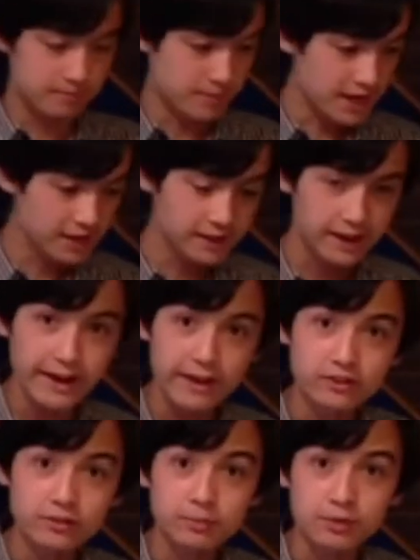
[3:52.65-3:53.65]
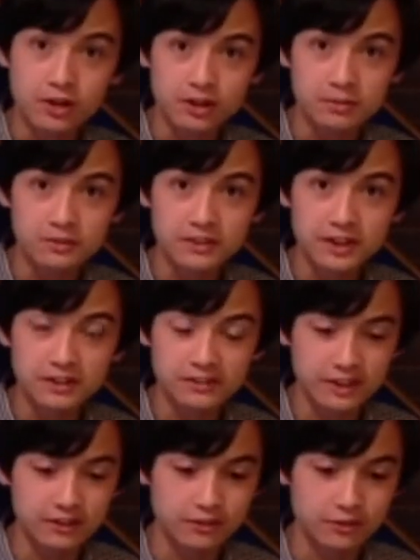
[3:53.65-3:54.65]
my layout, Brockensdale
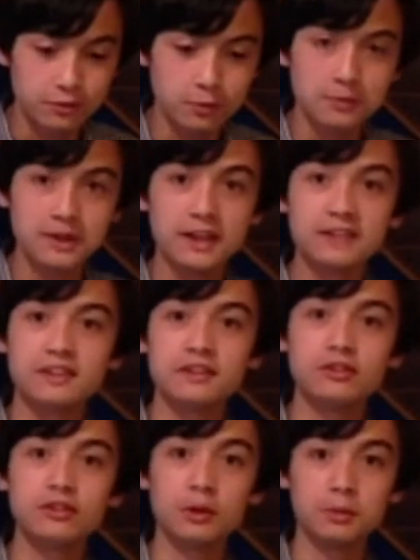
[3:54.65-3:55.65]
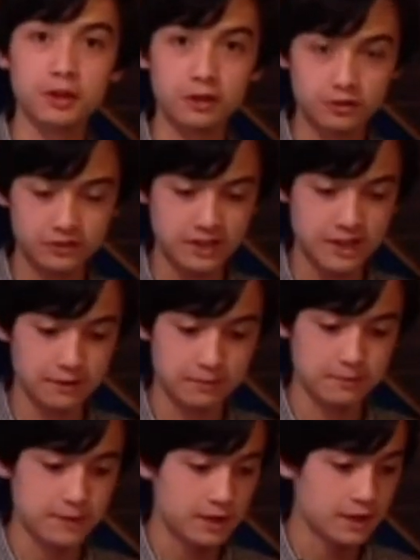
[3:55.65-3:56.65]
Central, is in 00 scale,
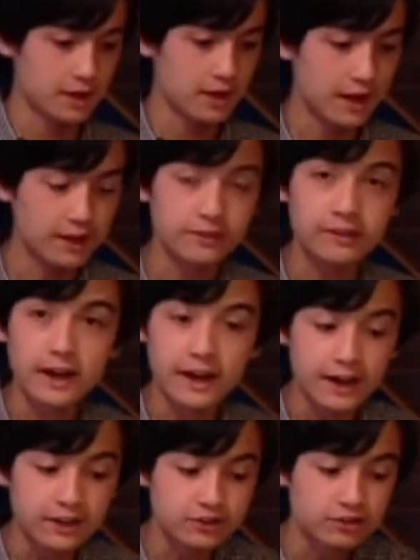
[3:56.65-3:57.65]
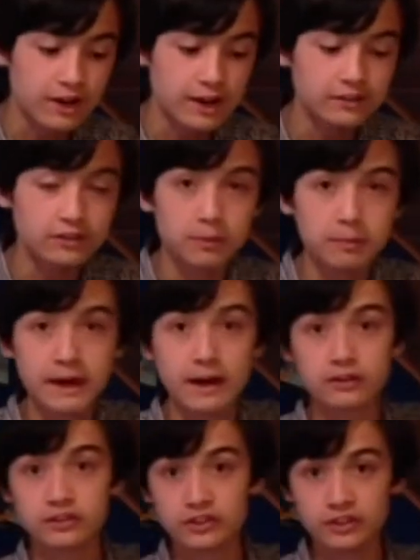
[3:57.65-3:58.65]
and that has tracks
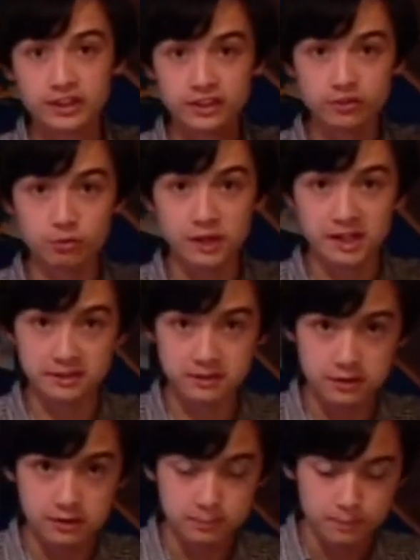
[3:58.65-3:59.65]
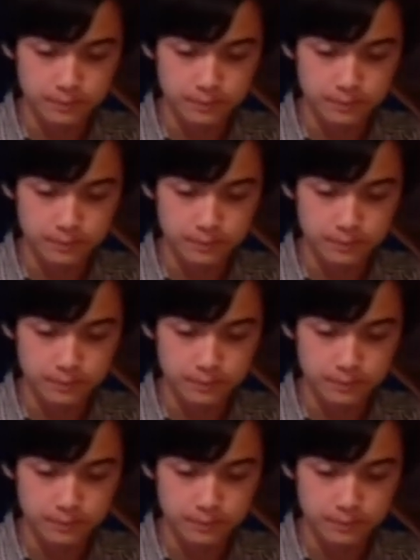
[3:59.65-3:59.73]
about this width.